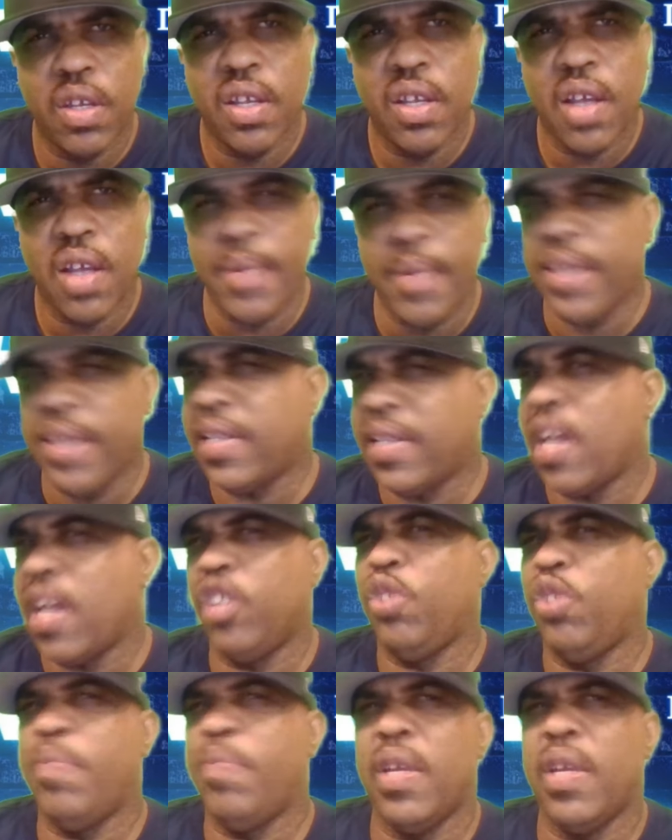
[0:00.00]
How many times
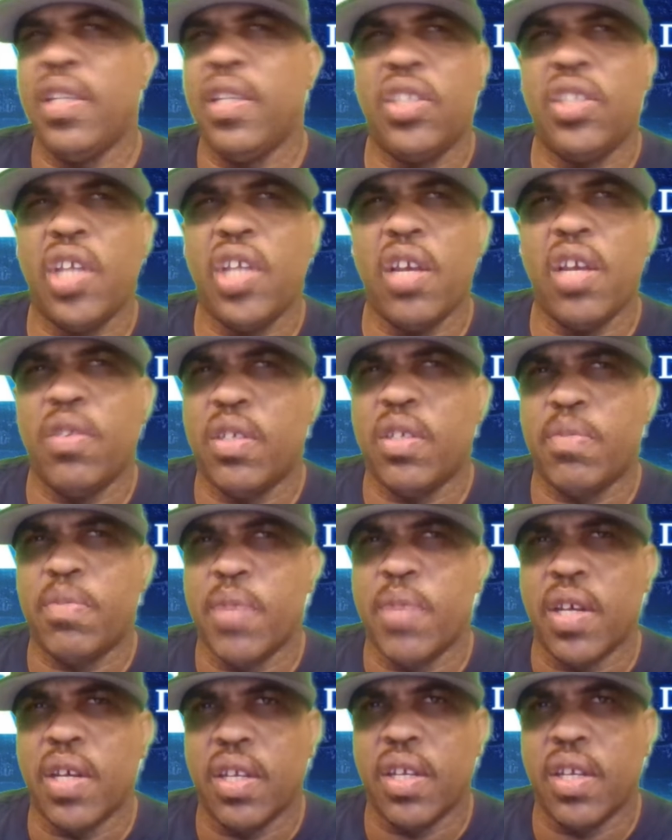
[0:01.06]
you been to jail this month?